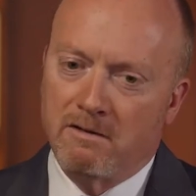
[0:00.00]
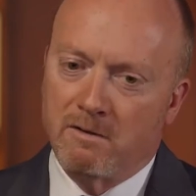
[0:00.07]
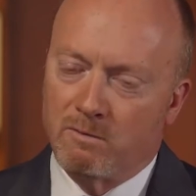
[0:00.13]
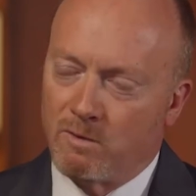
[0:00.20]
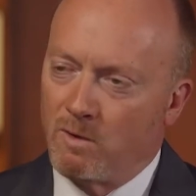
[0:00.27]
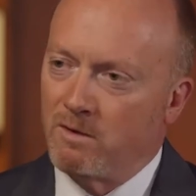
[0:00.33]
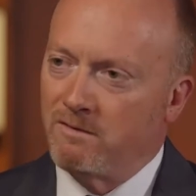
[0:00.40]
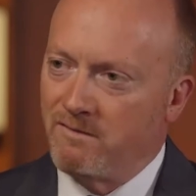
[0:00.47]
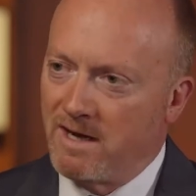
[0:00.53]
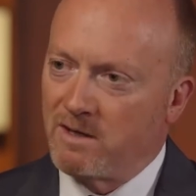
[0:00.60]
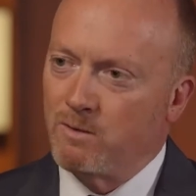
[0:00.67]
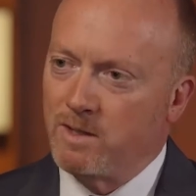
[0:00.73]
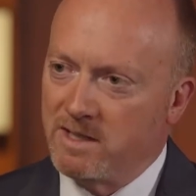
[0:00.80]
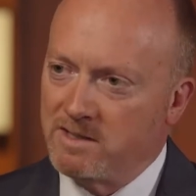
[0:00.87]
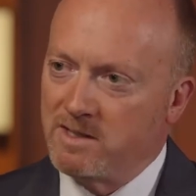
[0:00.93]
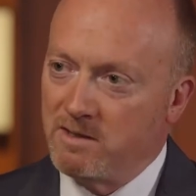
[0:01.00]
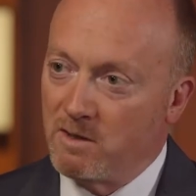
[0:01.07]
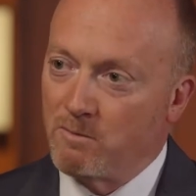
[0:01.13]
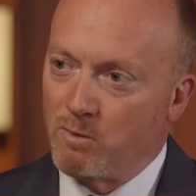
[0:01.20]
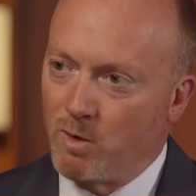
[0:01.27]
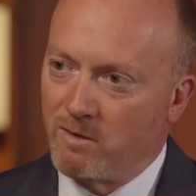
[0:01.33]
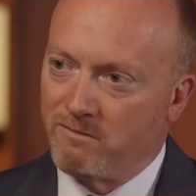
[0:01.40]
the role of equities in
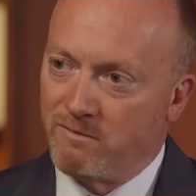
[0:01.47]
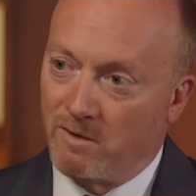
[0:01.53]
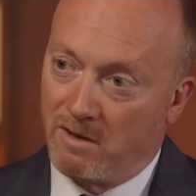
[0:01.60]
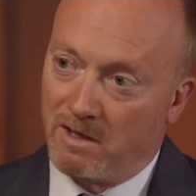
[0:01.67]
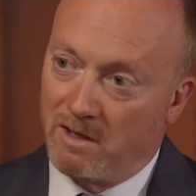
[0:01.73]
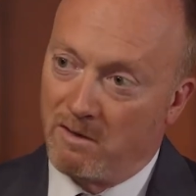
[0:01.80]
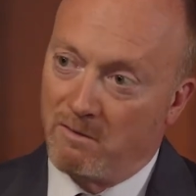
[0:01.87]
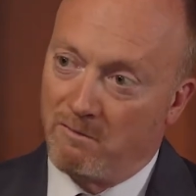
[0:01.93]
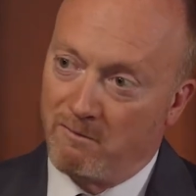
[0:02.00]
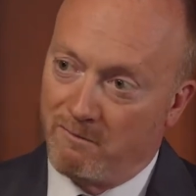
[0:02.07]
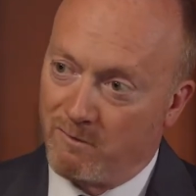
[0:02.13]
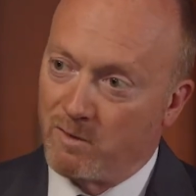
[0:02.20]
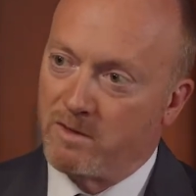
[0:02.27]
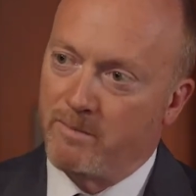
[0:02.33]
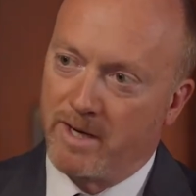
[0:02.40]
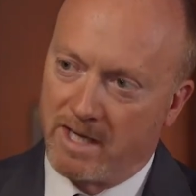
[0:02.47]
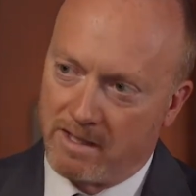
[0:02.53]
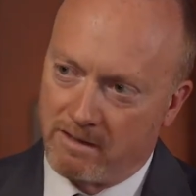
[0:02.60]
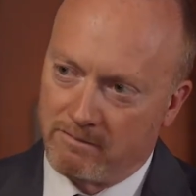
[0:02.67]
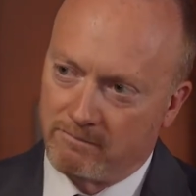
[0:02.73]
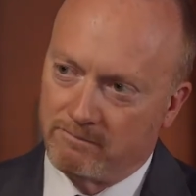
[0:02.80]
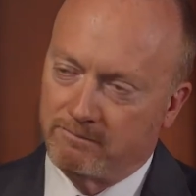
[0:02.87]
your portfolio for the better.